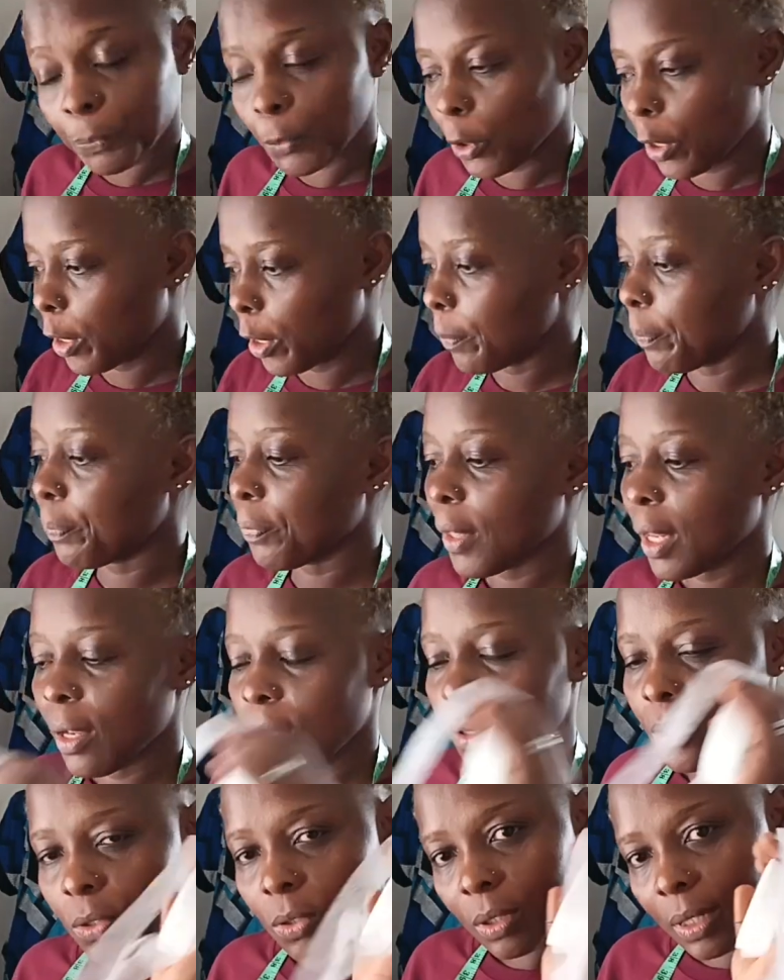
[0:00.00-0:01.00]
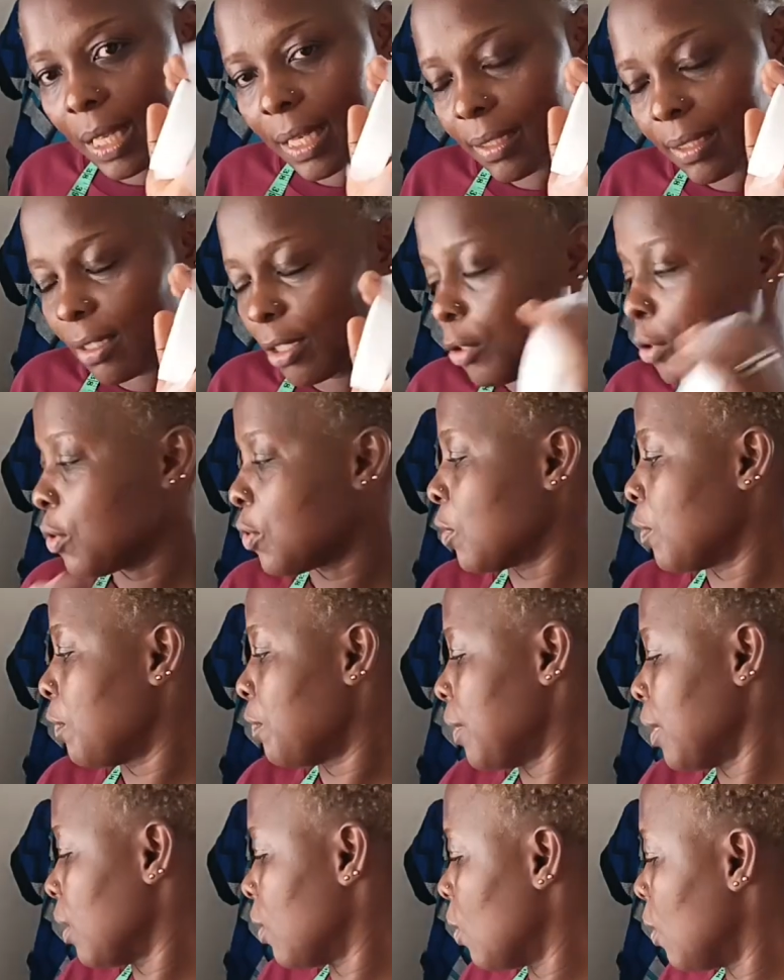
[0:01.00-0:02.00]
Okay, so that's the use of
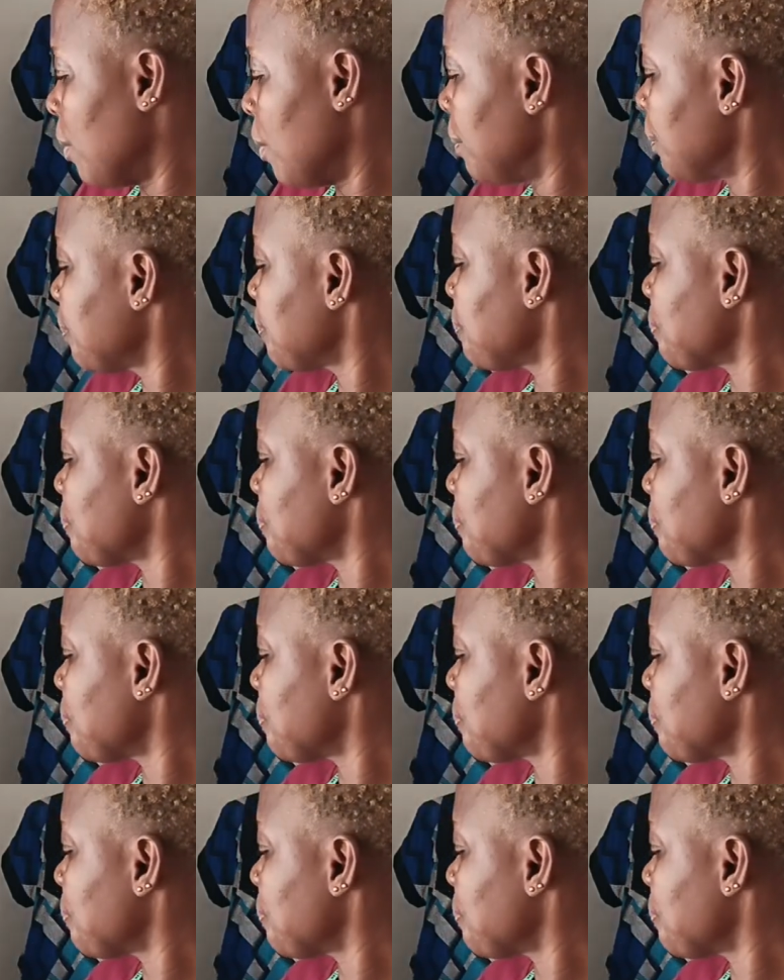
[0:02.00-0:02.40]
the gum.